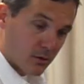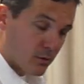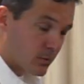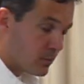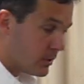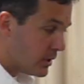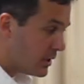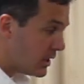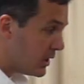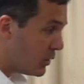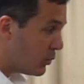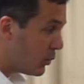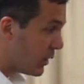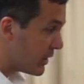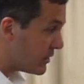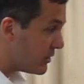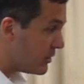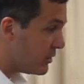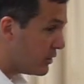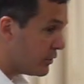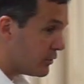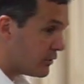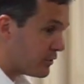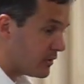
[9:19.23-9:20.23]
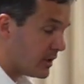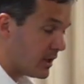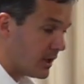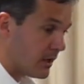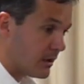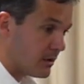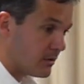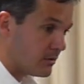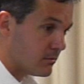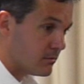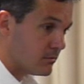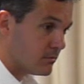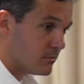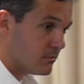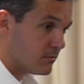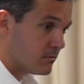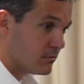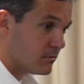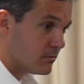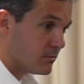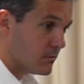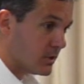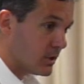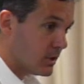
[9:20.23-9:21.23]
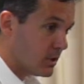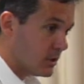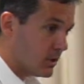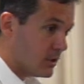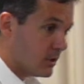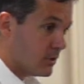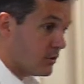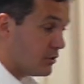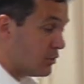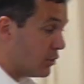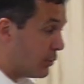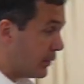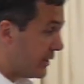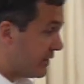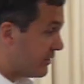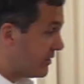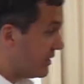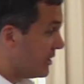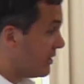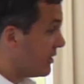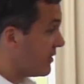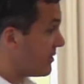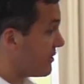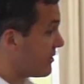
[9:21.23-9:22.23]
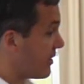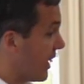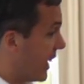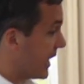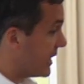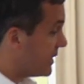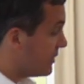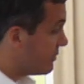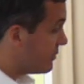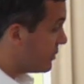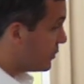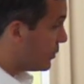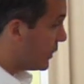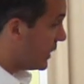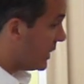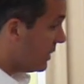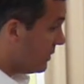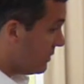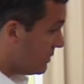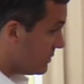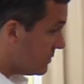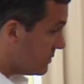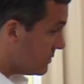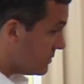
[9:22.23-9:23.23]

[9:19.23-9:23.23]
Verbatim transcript: really what do you see? Do we see the side of the wheel?